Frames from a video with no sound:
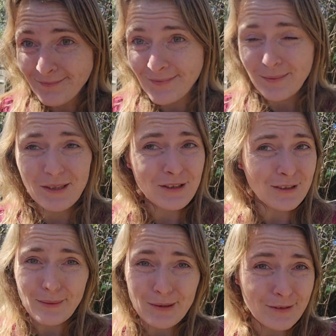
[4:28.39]
dimensional
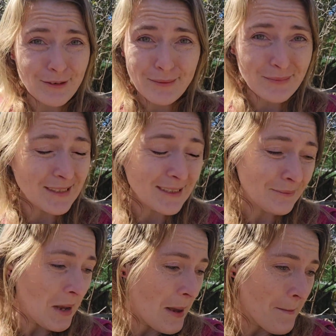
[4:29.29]
lumber from the
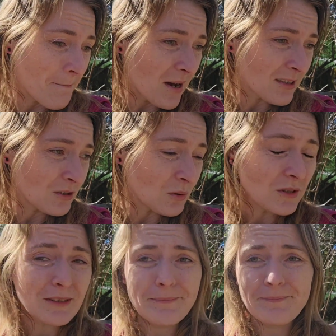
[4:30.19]
box stores.